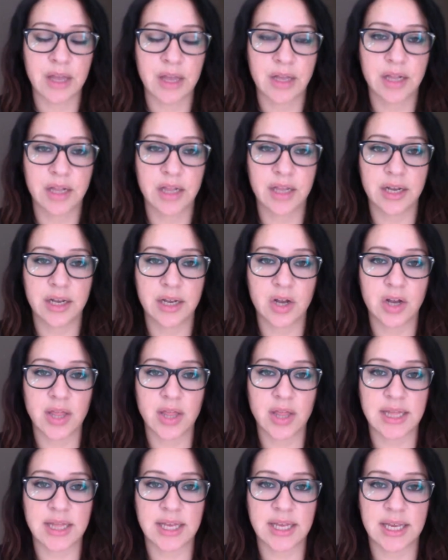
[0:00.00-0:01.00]
Click on
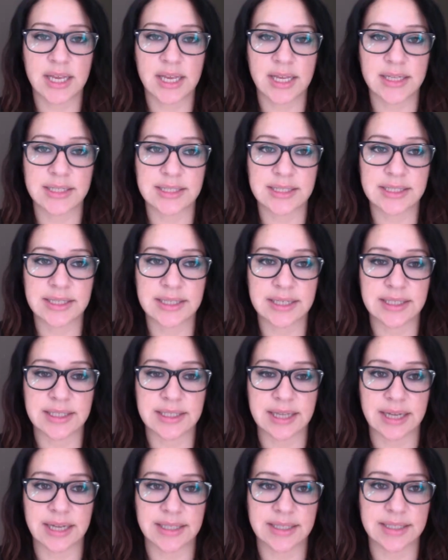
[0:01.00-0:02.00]
the
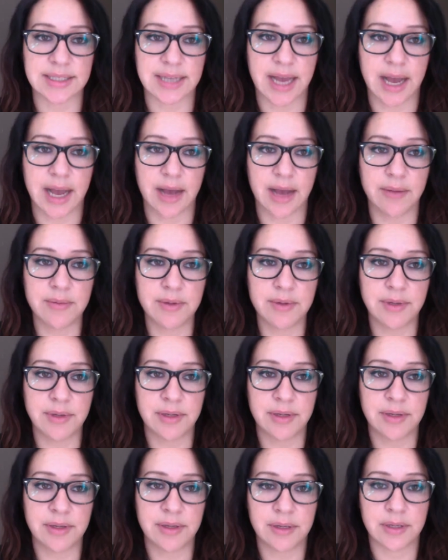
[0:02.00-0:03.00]
success tab.
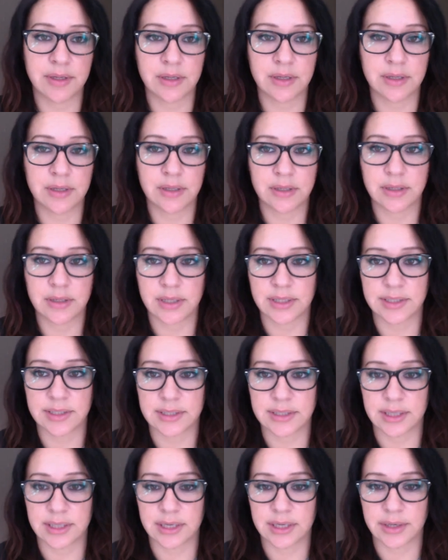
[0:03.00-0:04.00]
Let's
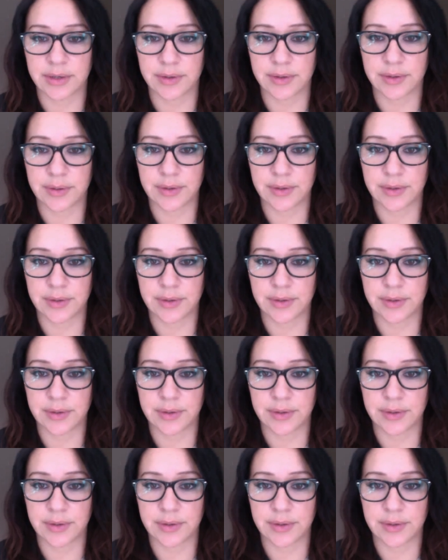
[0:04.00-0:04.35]
see here.